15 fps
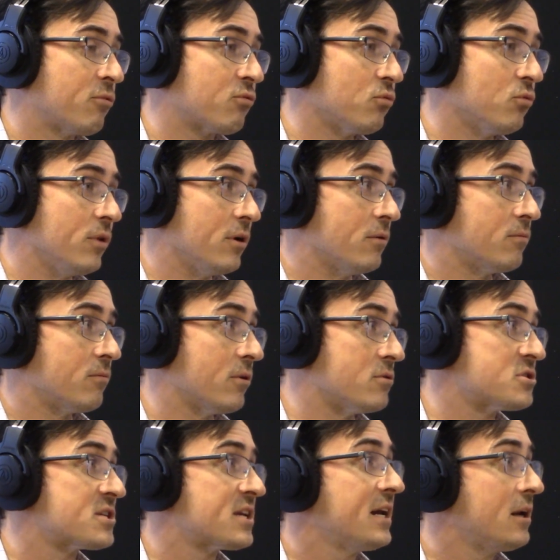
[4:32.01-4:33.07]
through their
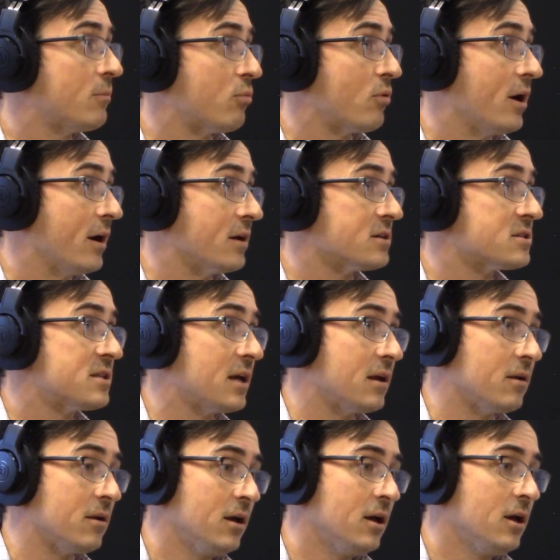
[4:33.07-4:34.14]
SCADA products
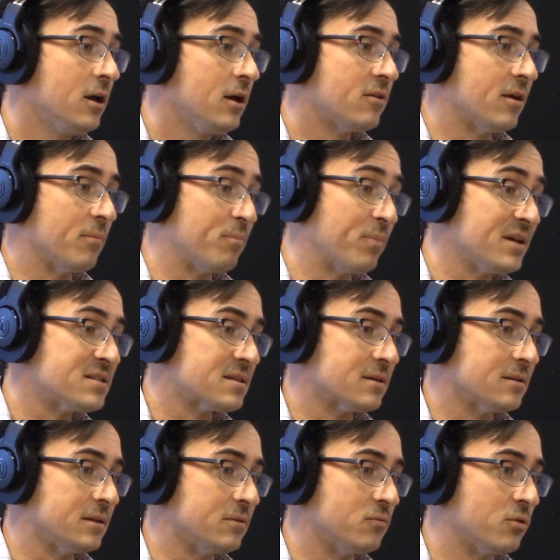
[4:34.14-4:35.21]
that
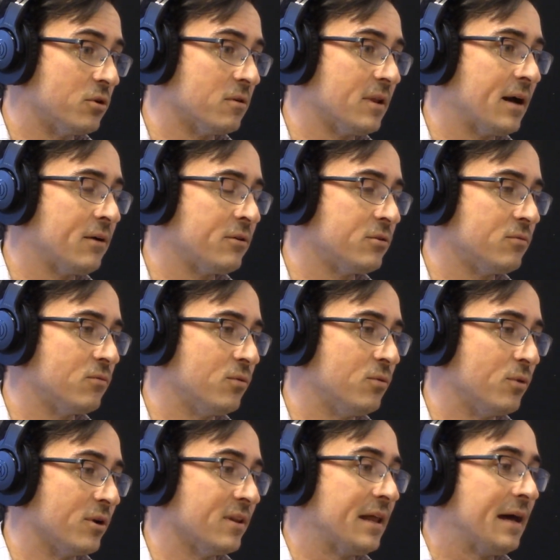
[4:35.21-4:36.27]
basically would allow
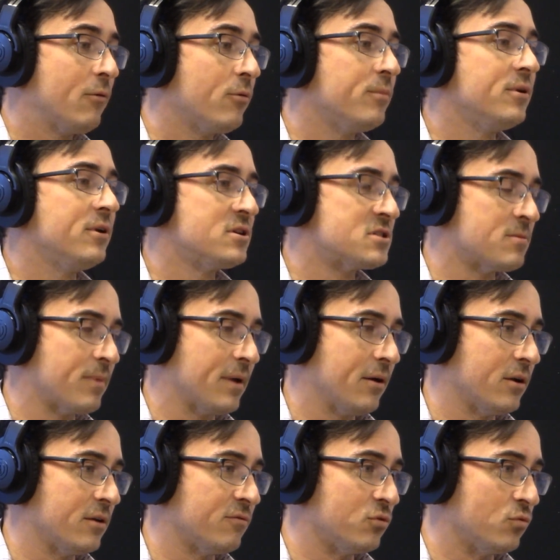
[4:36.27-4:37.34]
a
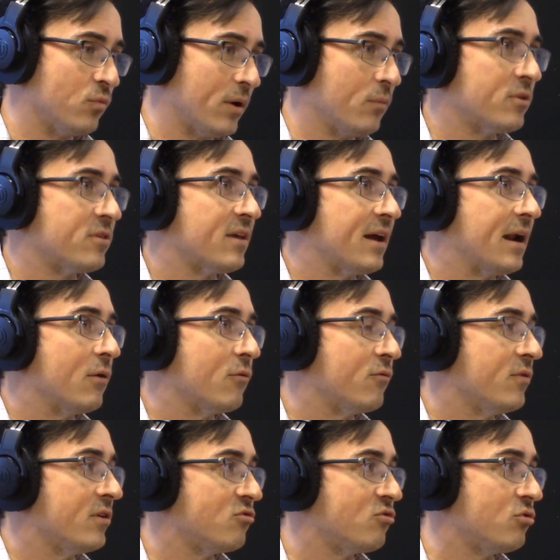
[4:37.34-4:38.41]
municipality, if you went with that
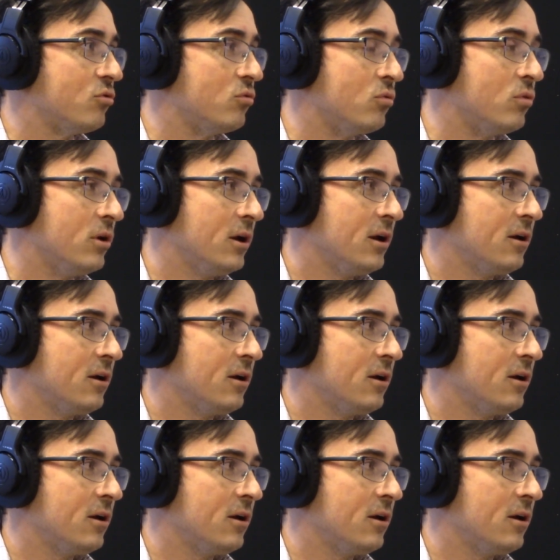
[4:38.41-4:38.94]
outfit, to